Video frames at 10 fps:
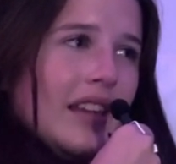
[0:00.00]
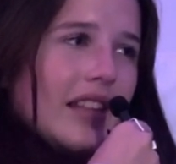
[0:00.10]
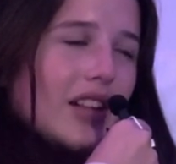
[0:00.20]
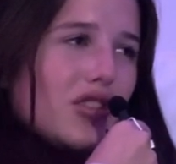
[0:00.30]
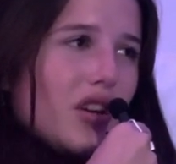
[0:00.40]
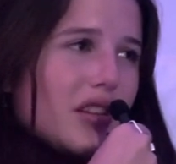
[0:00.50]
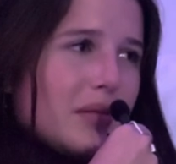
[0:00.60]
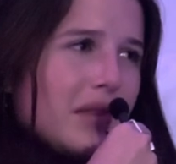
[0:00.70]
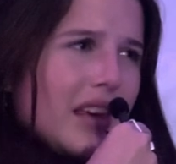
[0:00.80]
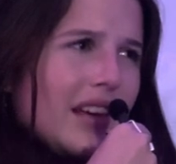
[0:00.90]
that's not
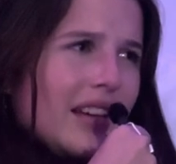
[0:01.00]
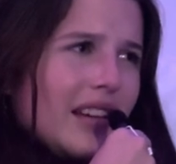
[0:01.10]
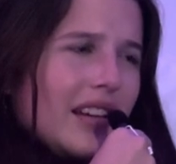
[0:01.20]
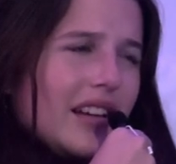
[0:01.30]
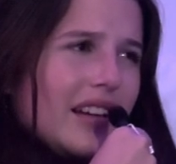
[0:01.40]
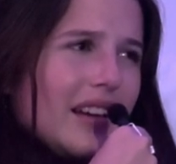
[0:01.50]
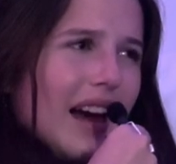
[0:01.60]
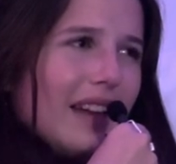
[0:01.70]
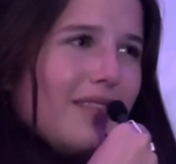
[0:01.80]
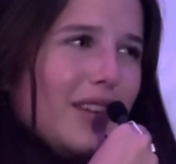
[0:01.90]
something
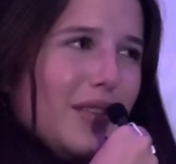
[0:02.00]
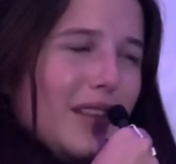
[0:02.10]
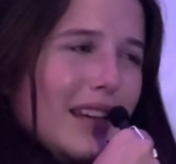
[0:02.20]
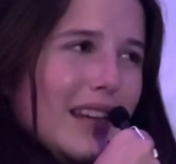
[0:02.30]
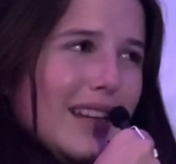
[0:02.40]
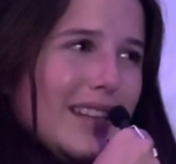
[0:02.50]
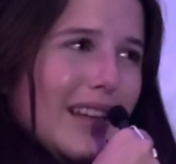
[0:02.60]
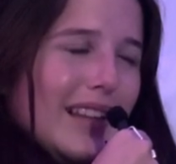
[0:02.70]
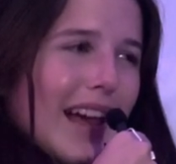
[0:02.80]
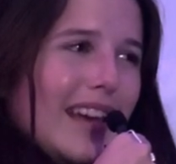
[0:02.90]
I feel the need to
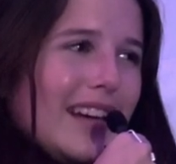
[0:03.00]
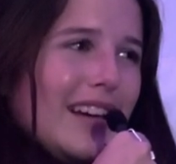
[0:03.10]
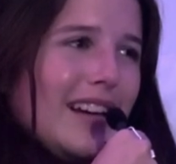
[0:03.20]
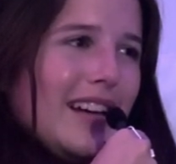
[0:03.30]
like